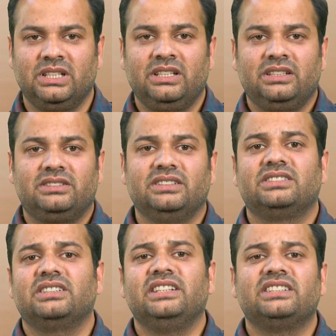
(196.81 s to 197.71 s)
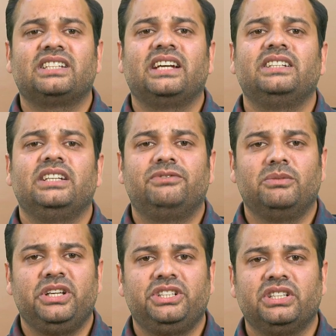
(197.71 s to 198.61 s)
Since insider
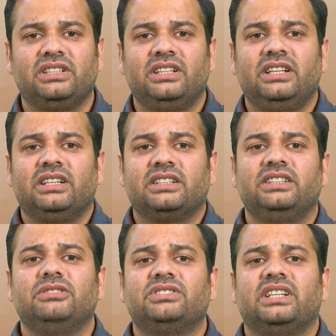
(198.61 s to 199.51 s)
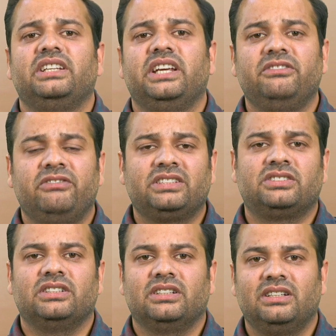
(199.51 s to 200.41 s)
information gives an investor
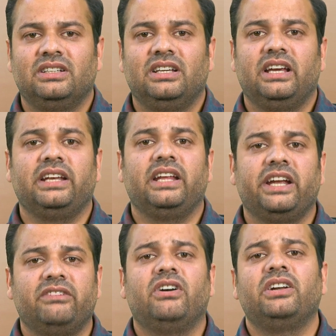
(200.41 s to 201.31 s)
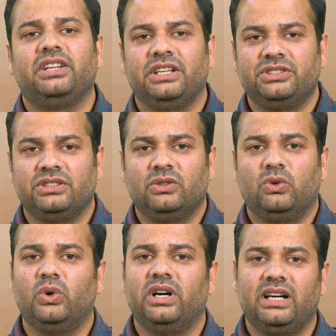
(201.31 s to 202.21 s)
an advantage
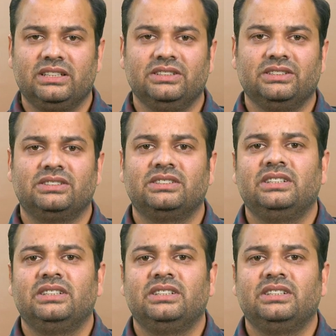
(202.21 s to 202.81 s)
over others,